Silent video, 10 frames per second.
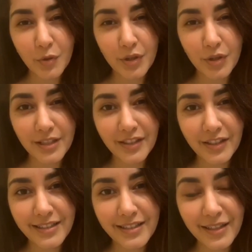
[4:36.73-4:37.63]
stories and
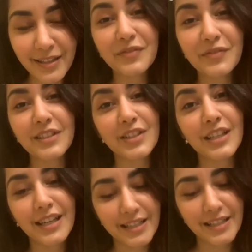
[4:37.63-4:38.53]
thriller stuff. It's
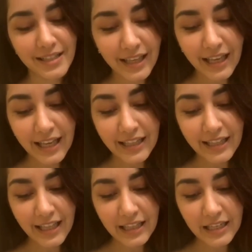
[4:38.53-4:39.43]
really nice.
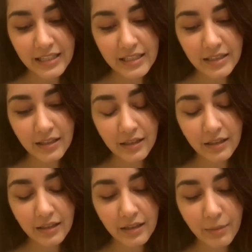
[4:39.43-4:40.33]
Then there is
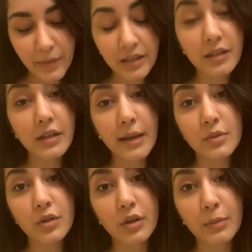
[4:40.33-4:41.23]
American
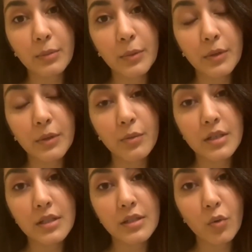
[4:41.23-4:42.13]
Crime Story, People
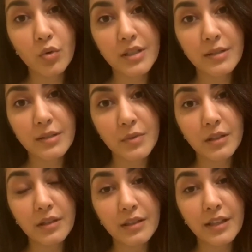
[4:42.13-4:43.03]
versus OJ
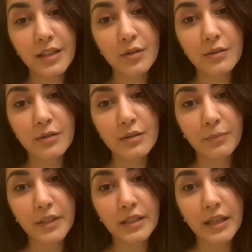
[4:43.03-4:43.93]
Simpson. That's also
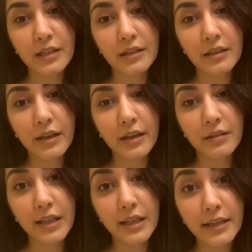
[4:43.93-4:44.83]
something that I
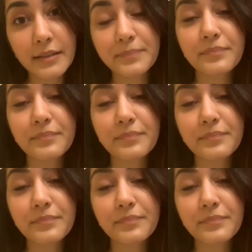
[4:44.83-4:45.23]
really like.